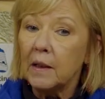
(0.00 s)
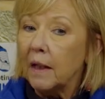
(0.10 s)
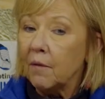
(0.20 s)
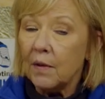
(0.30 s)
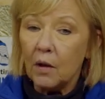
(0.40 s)

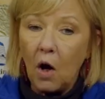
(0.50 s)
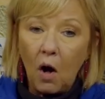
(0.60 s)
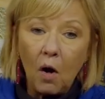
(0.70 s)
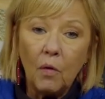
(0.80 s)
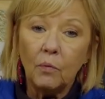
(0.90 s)
give us a
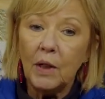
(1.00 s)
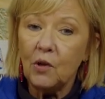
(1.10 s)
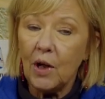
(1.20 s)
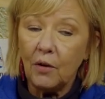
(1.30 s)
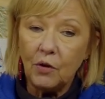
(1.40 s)
call,
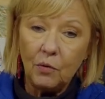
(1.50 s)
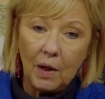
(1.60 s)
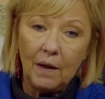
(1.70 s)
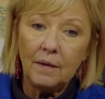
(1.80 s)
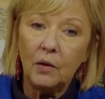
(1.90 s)
reach out to
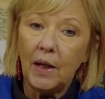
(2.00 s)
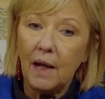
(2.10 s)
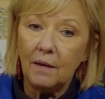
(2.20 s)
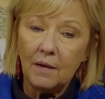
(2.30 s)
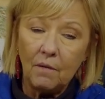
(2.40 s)
us, look
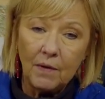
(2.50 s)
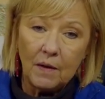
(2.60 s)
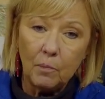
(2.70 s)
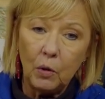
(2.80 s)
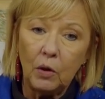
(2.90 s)
at us on
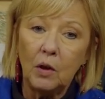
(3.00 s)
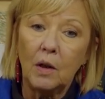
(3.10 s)
Facebook.